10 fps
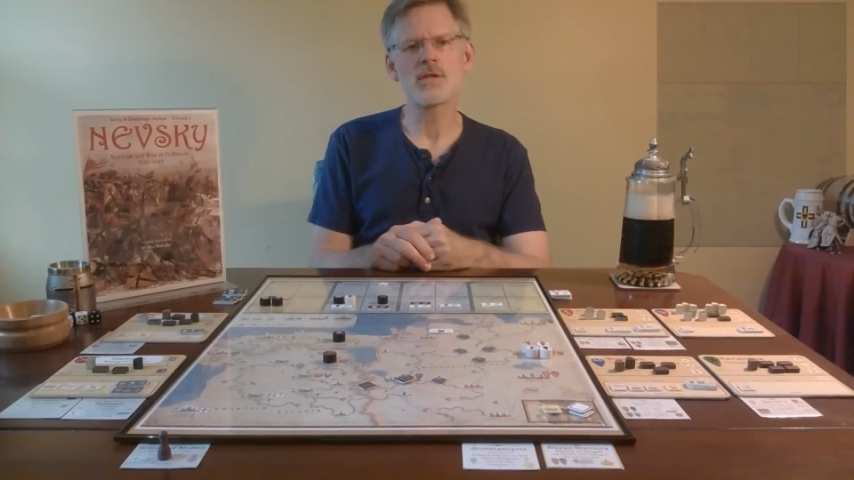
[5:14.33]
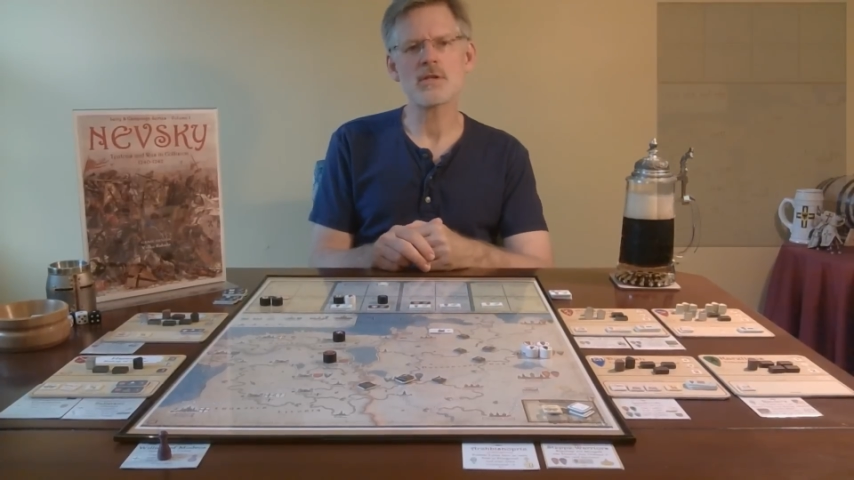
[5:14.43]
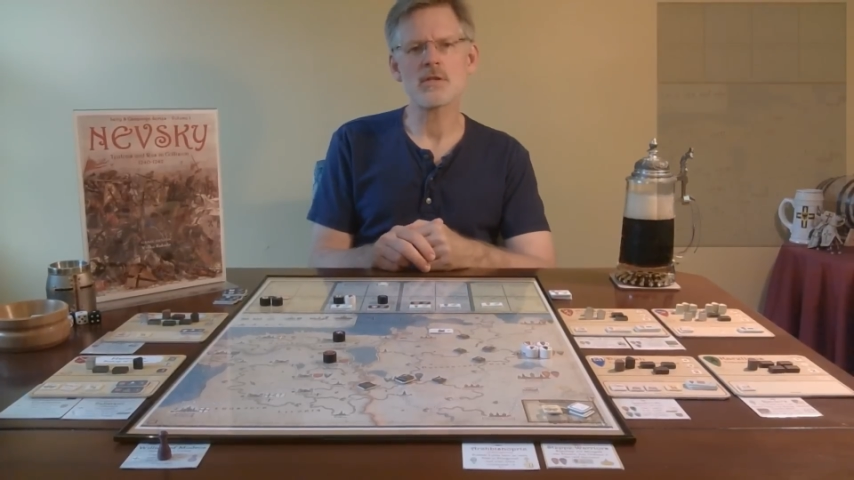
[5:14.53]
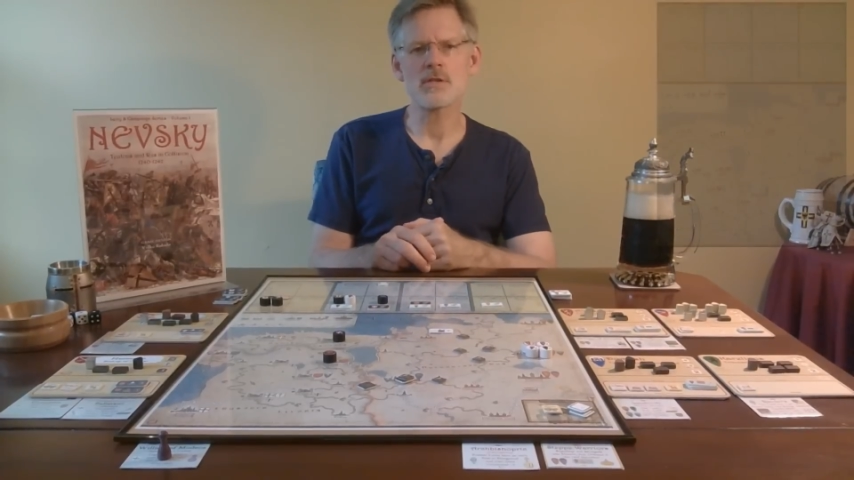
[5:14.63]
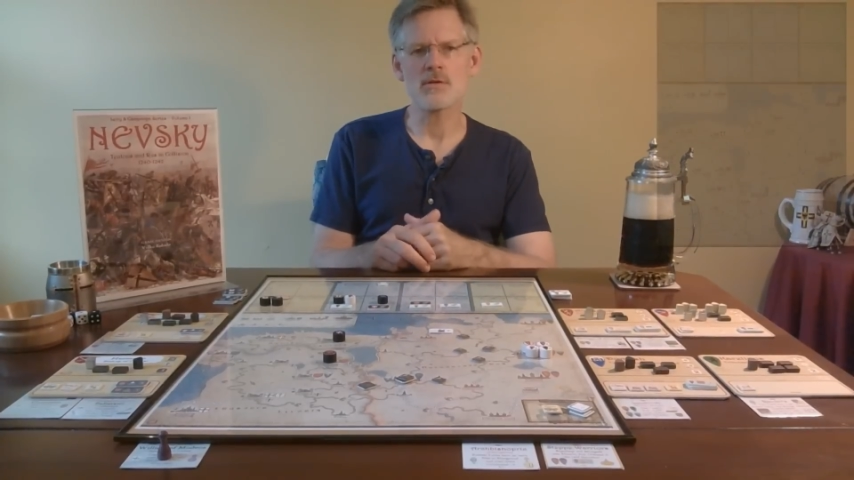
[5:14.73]

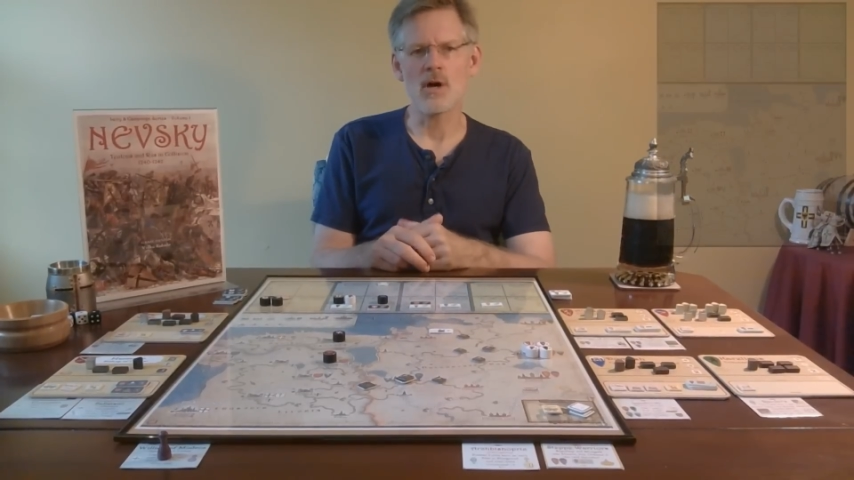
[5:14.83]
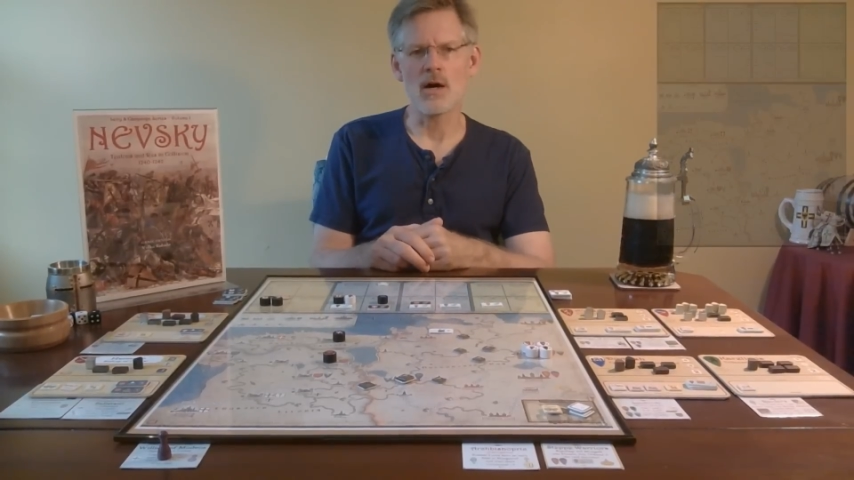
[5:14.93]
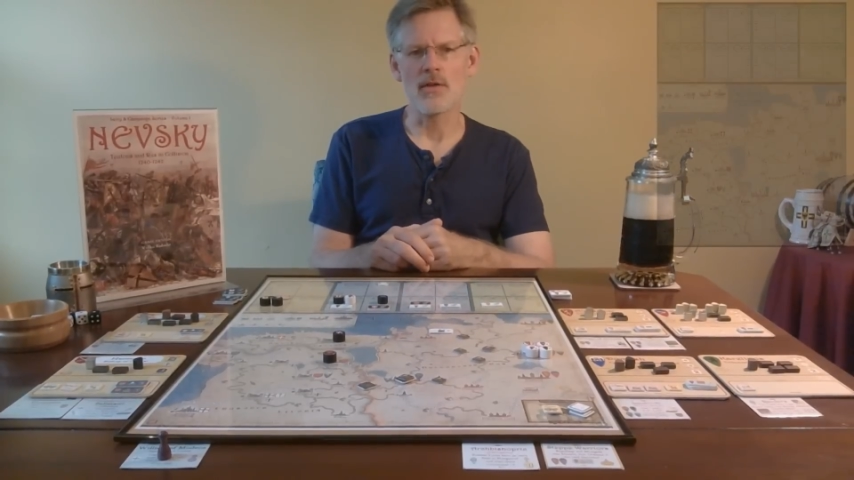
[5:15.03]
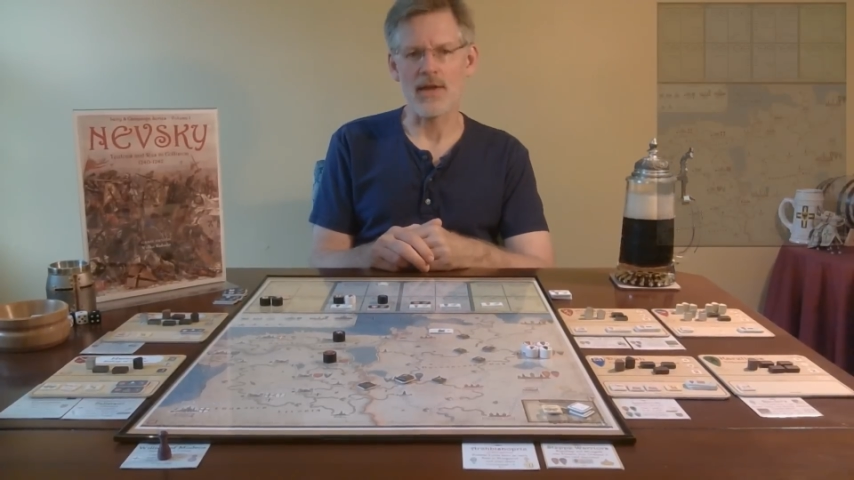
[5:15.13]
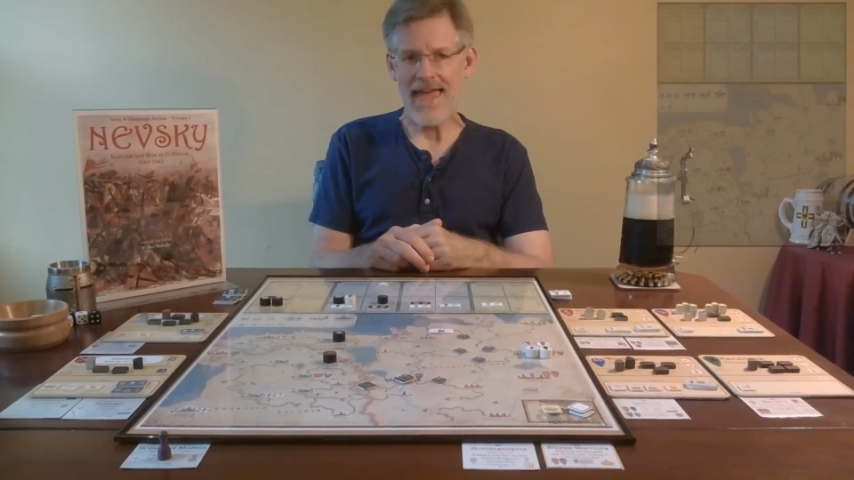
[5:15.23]
This is
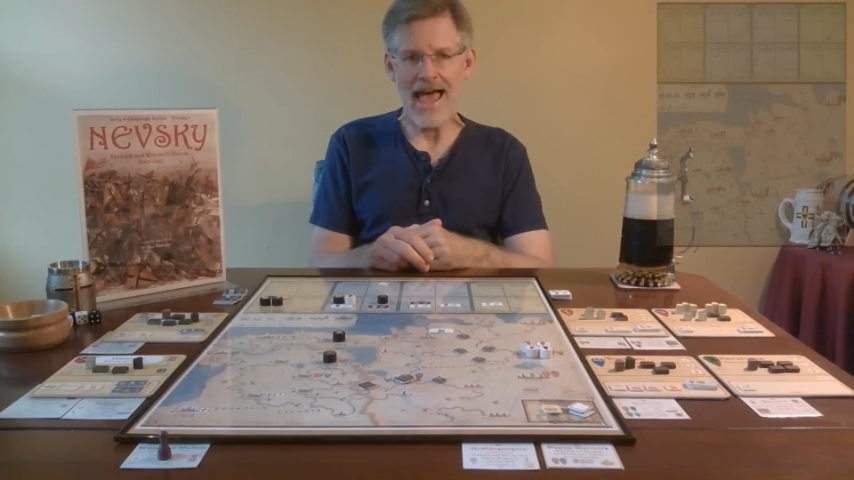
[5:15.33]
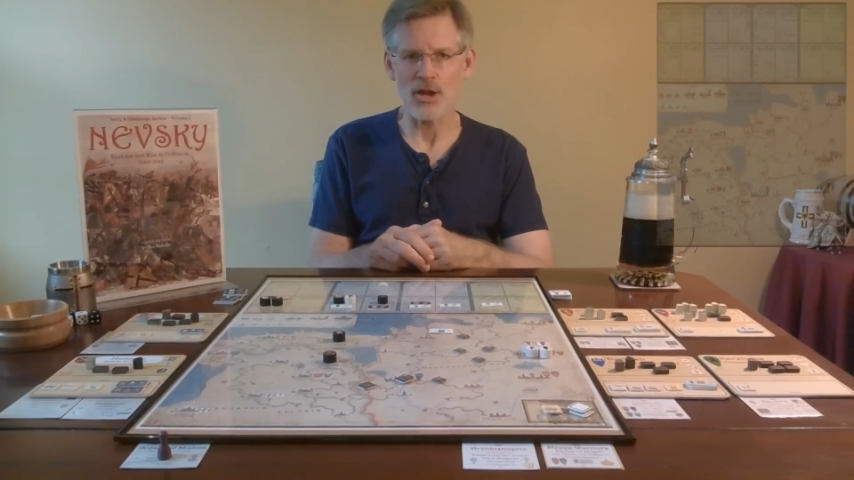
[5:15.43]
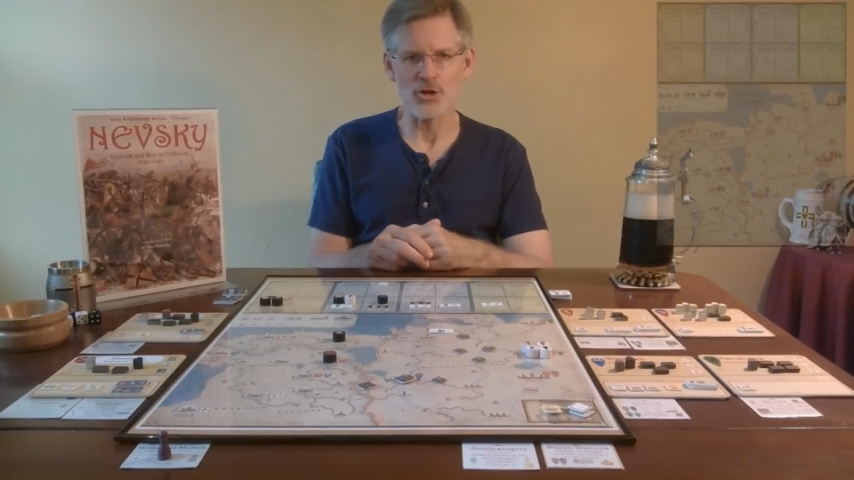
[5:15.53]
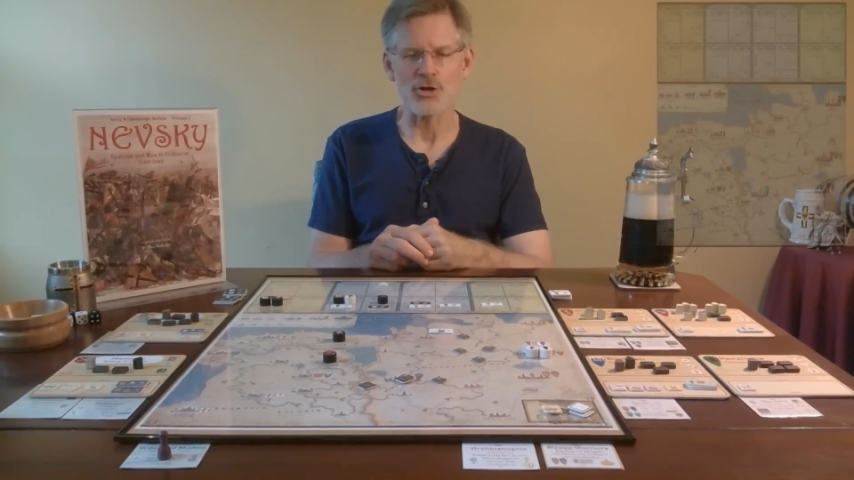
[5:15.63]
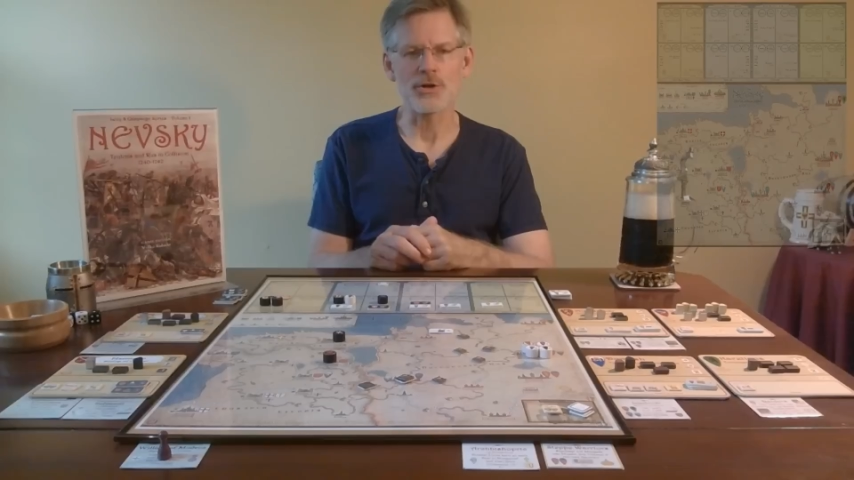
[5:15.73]
the
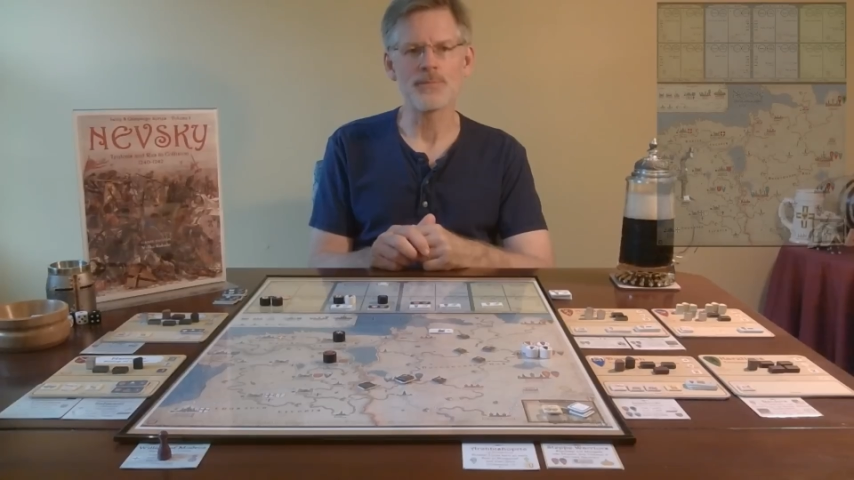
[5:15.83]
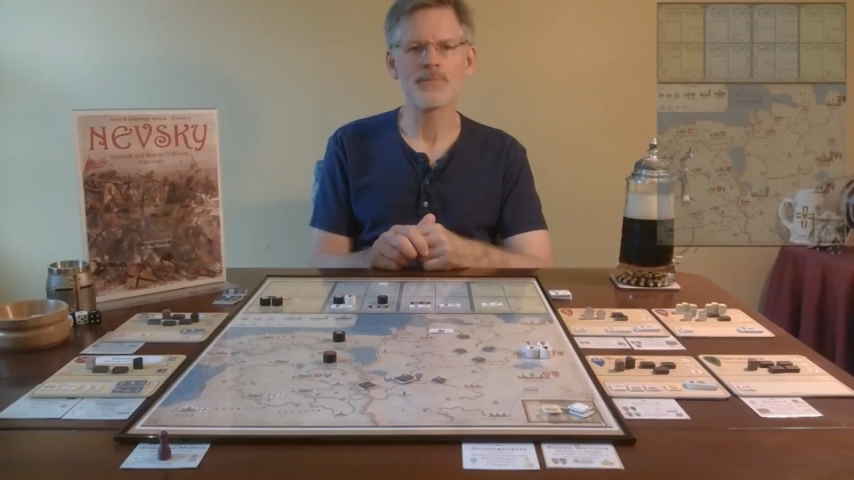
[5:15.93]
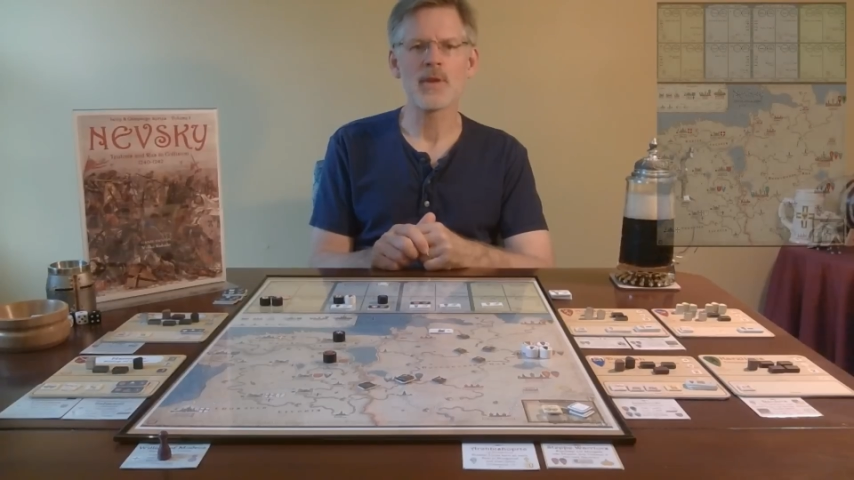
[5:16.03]
calendar,